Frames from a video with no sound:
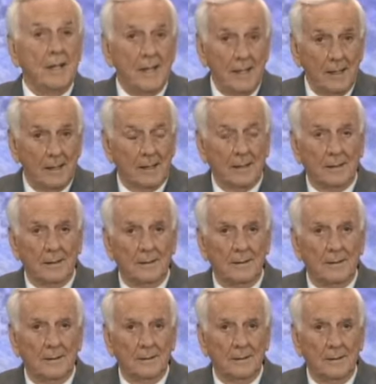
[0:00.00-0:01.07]
to
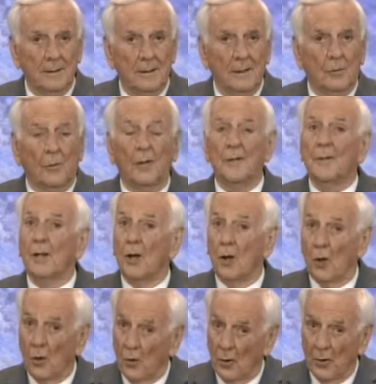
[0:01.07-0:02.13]
hear what
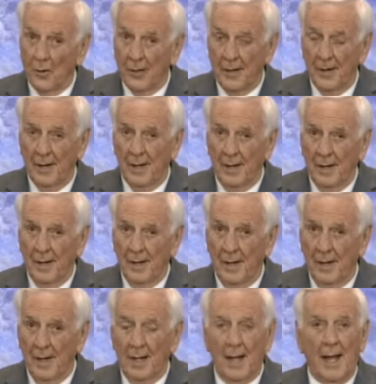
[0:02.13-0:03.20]
the Lord
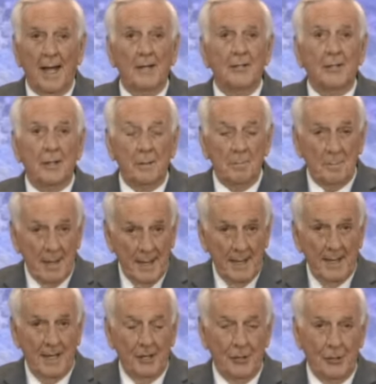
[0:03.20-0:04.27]
has
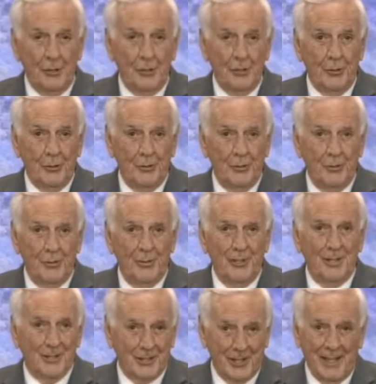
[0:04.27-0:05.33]
commanded you
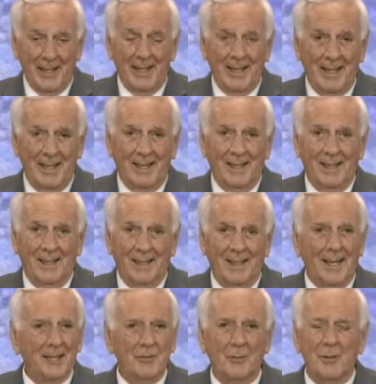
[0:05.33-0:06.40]
to say.
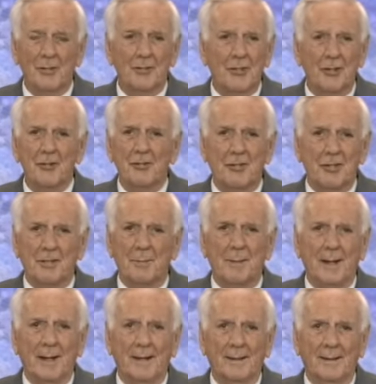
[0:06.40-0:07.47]
That's what church
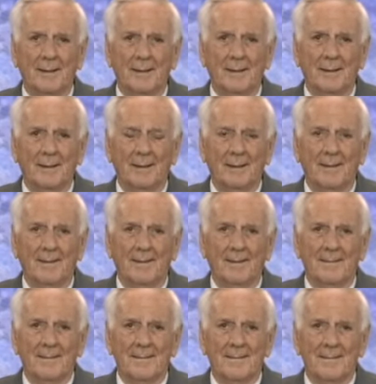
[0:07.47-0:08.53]
is about.
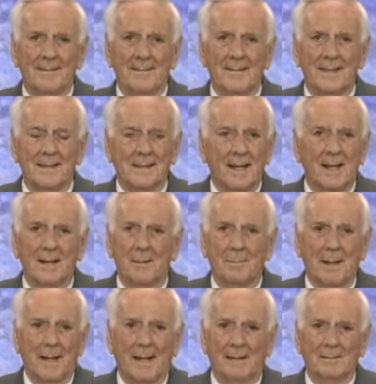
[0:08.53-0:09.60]
It's
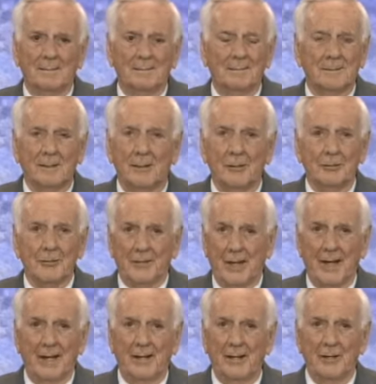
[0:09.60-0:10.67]
not about
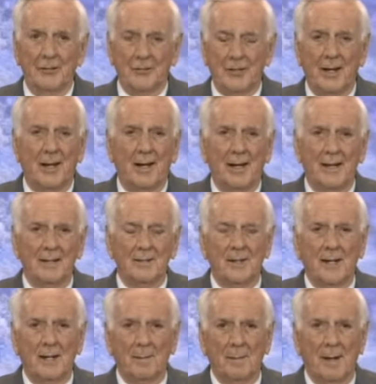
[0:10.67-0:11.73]
who's there and who's not.
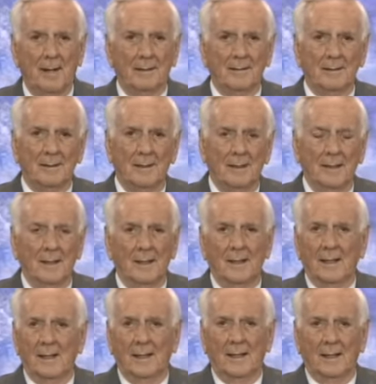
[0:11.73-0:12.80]
It's not about
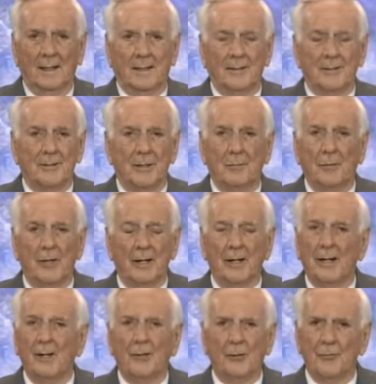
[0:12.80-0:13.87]
uh,
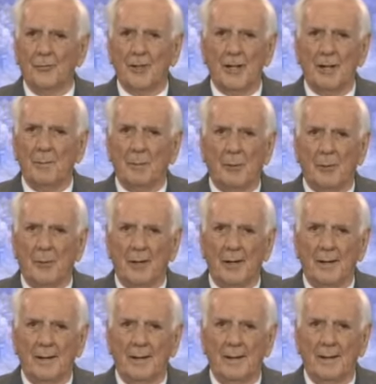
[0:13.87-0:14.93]
somewhere to go on Sunday
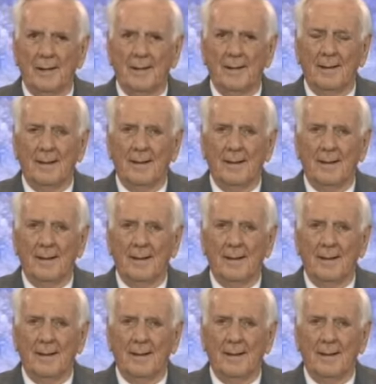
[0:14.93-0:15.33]
morning.